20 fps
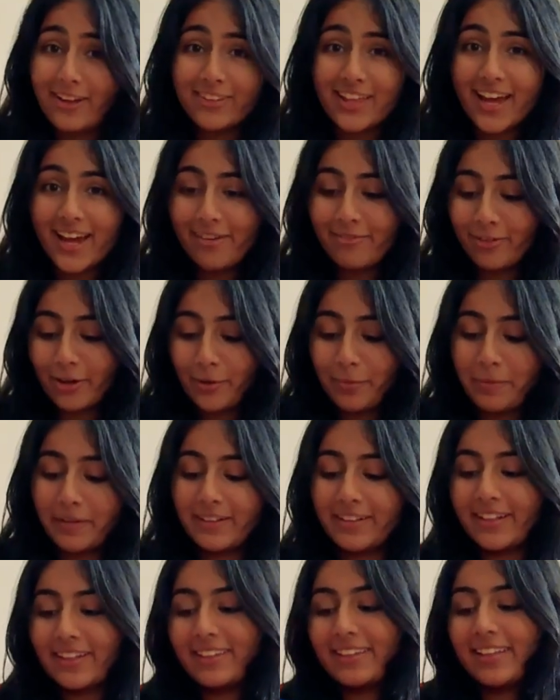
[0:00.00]
that I've
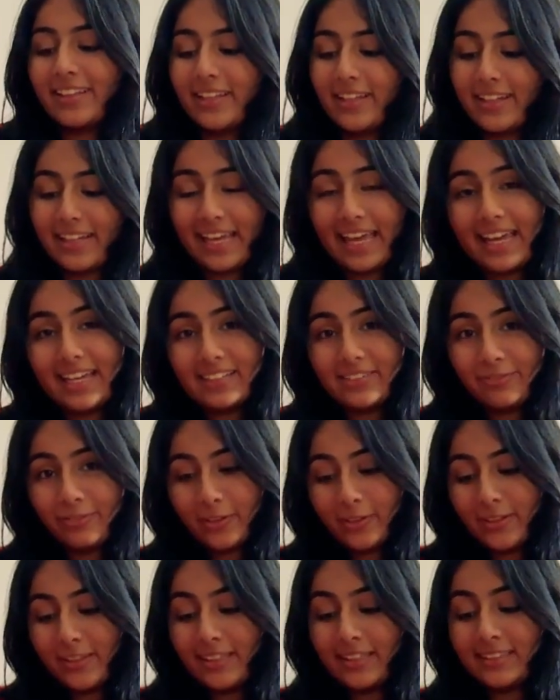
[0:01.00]
opened the case
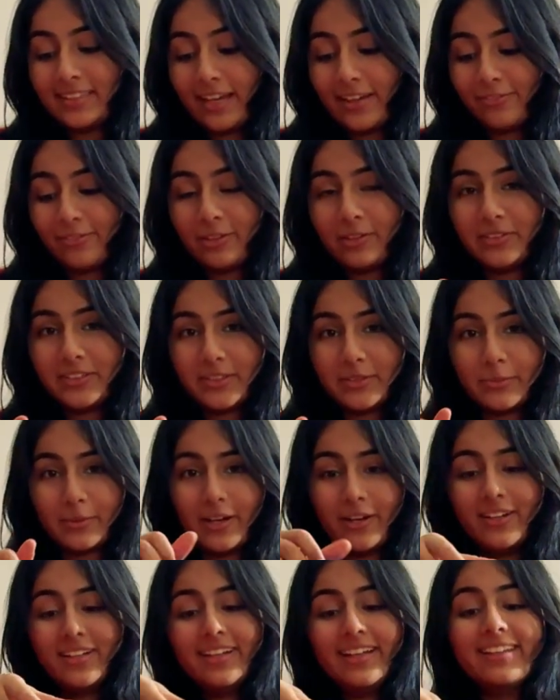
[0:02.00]
for these headphones as
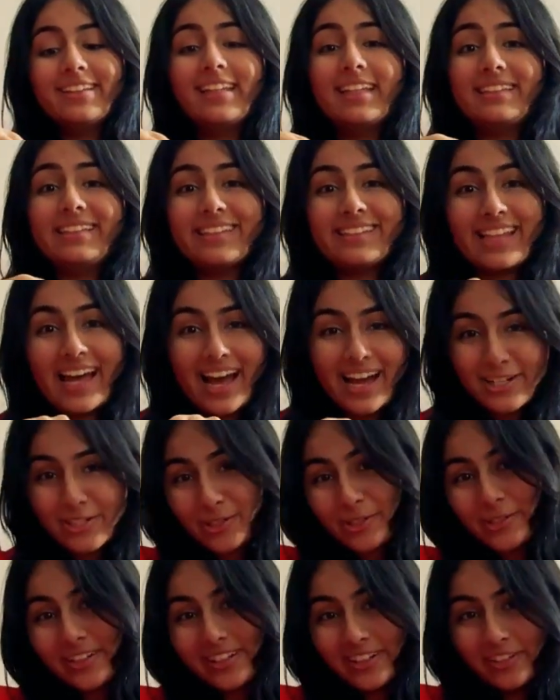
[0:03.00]
well, this is the
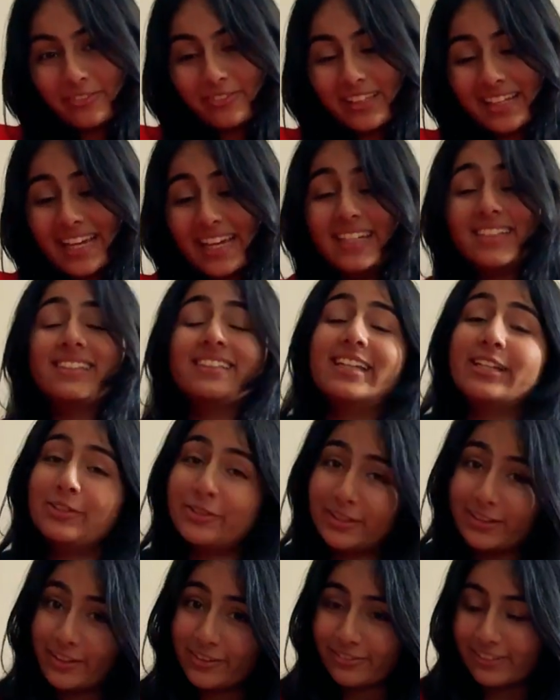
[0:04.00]
actual color of the case. They
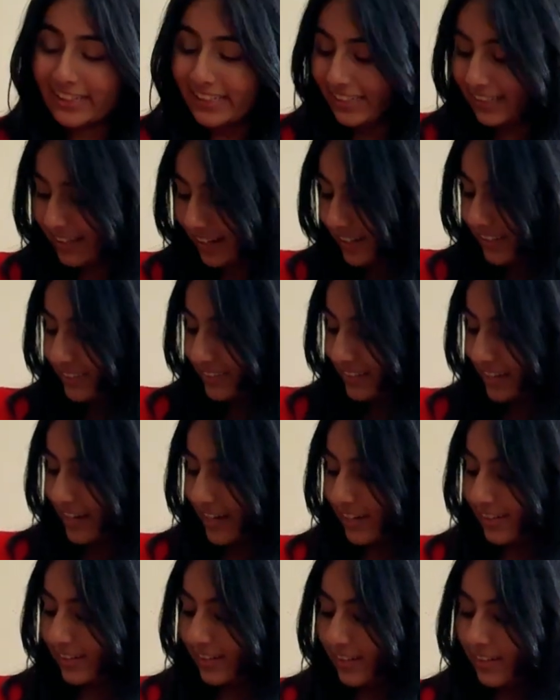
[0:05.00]
do look really nice,
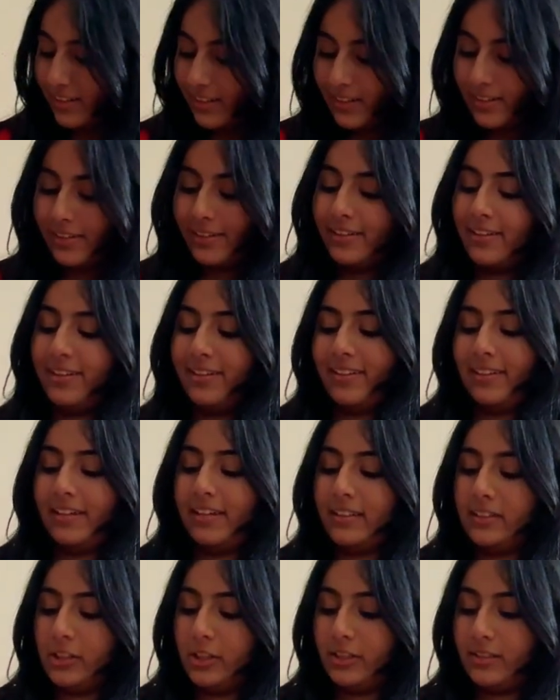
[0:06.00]
and
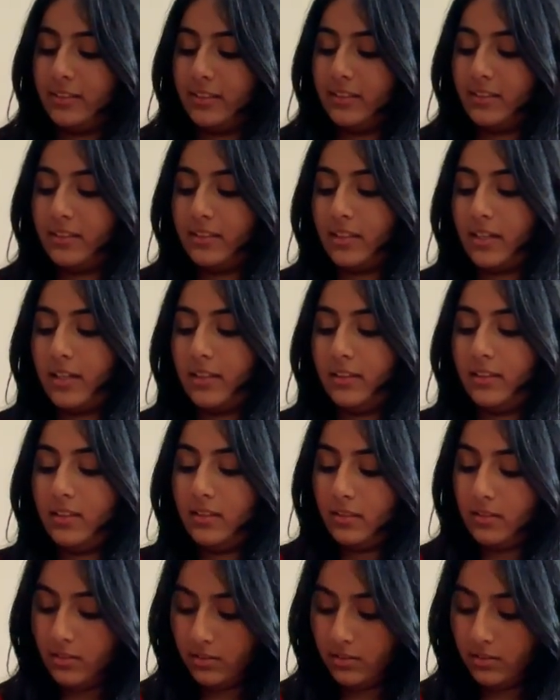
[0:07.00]
let's just insert these.